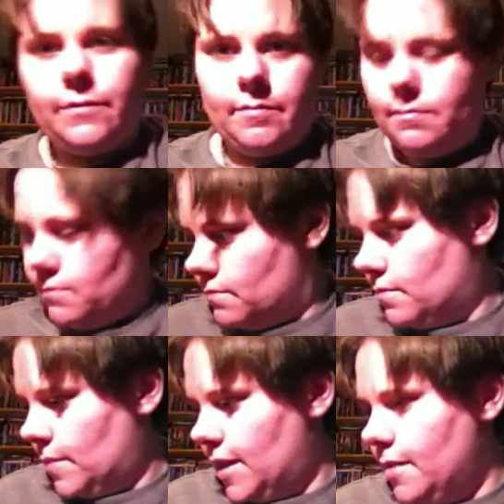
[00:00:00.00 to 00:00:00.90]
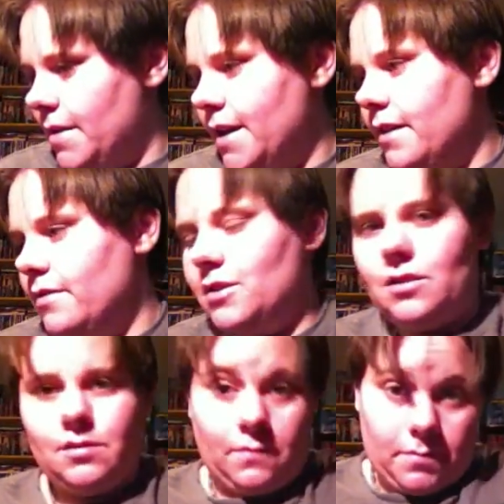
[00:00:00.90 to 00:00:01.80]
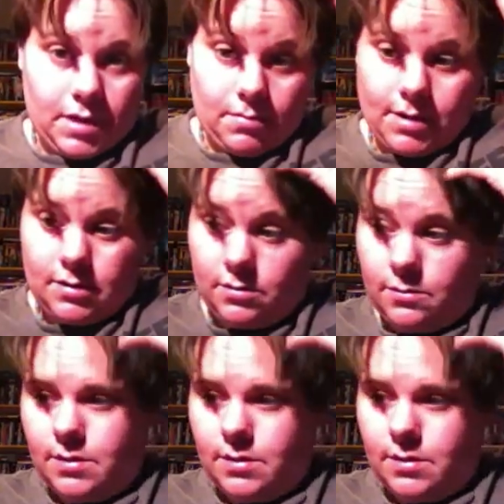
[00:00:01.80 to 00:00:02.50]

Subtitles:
from eBay, and this is from eBay too,